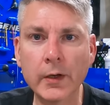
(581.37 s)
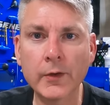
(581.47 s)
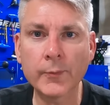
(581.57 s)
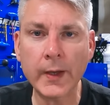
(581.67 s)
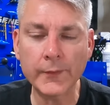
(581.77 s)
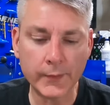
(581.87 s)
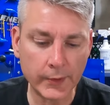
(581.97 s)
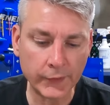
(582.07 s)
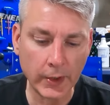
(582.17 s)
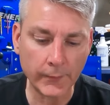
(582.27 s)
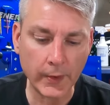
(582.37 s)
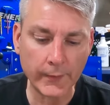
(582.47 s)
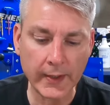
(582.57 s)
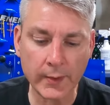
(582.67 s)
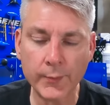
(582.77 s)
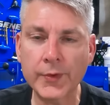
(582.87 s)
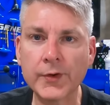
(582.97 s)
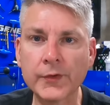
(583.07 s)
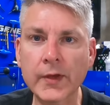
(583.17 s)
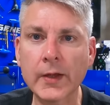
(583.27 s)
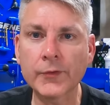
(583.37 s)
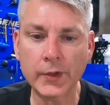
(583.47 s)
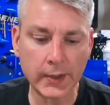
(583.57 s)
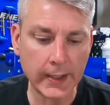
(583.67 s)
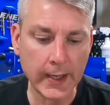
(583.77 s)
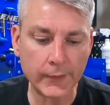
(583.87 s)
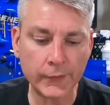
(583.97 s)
and it's paid for itself already with the discounts you're going to get.